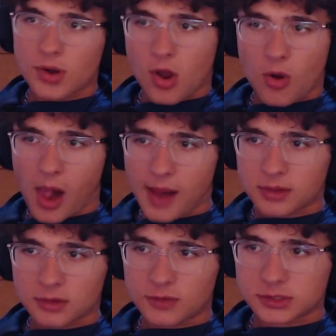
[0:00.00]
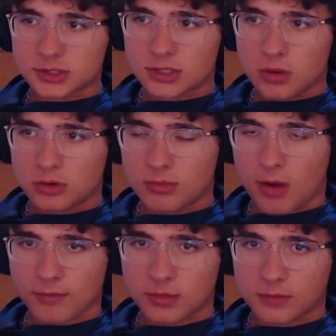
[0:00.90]
No, I'm convinced no new
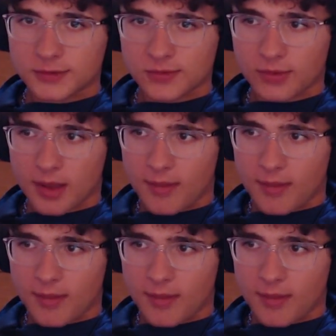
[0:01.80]
Marvel movies will